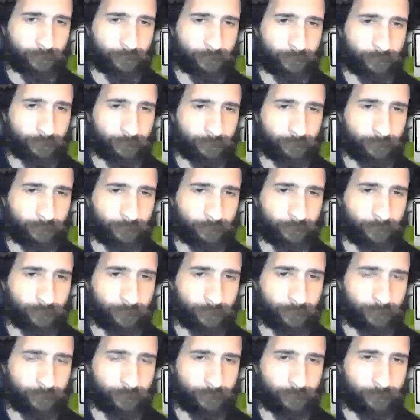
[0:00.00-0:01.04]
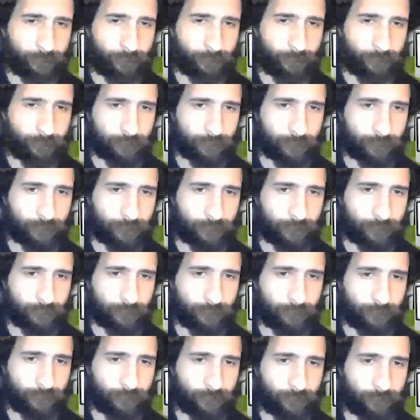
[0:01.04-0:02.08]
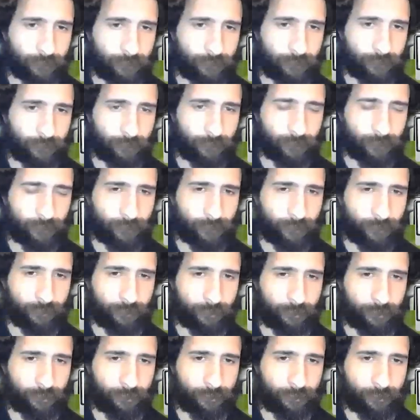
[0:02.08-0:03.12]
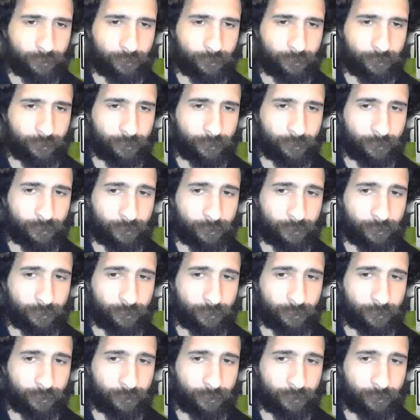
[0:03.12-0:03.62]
[no speech]